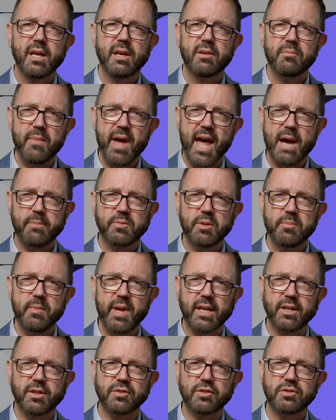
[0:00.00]
map
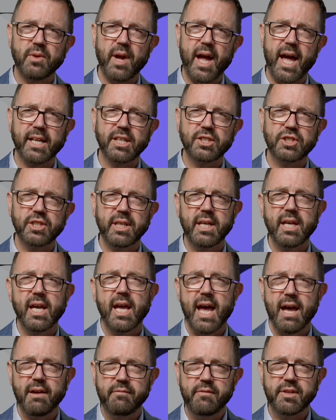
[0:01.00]
demand to strategy,
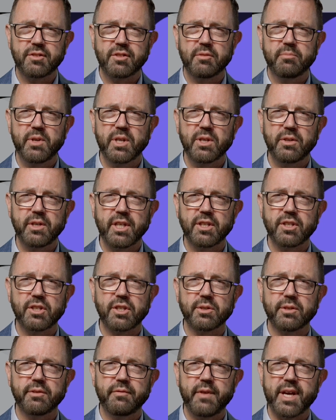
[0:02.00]
have visibility into
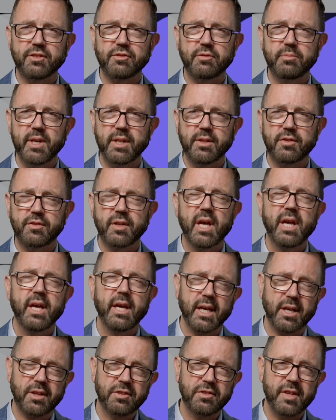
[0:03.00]
your investments,
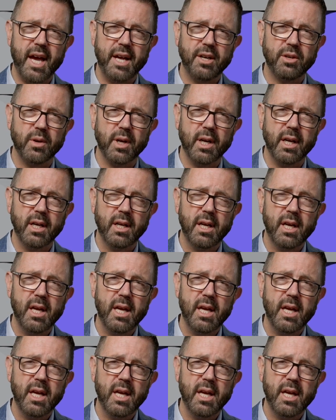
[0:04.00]
etc.,